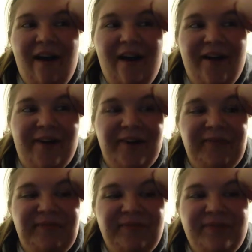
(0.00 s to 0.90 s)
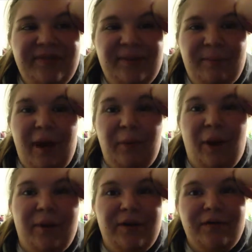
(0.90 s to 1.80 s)
but I'm
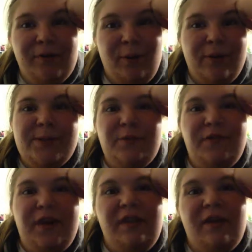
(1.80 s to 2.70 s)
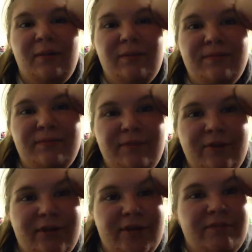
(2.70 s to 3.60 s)
probably gonna record some of it, and then I'm
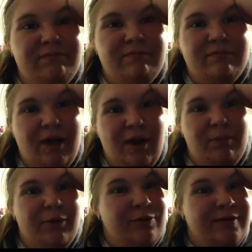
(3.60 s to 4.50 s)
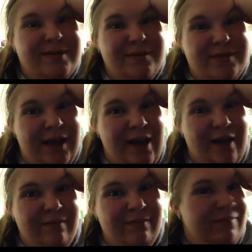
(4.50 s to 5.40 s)
gonna upload this
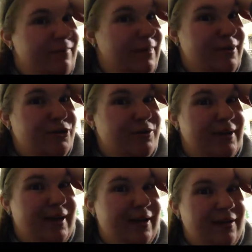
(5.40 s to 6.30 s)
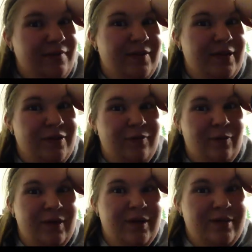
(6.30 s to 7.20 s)
sometime and do like an ending video
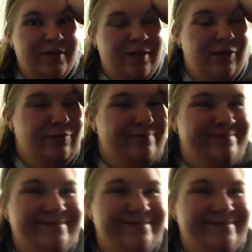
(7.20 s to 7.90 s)
for it. So